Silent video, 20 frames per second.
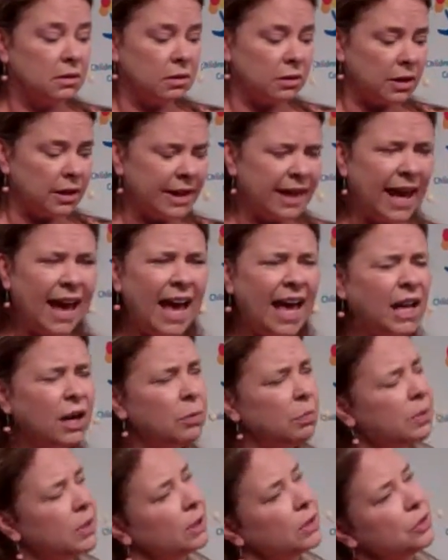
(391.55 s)
The
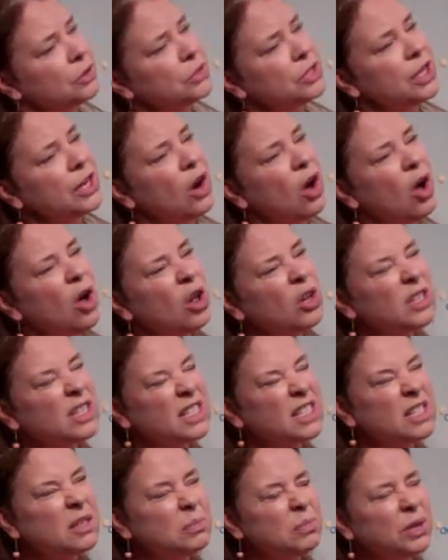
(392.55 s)
caterpillars had all
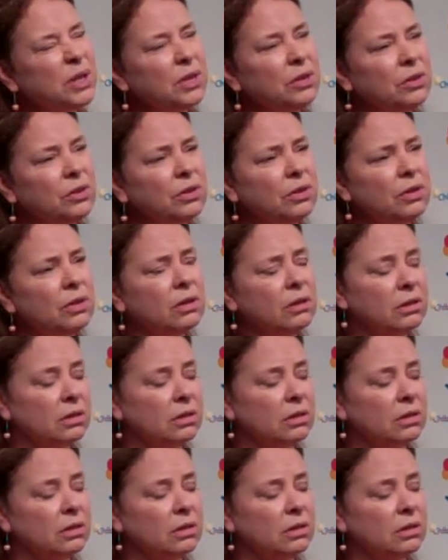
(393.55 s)
disappeared.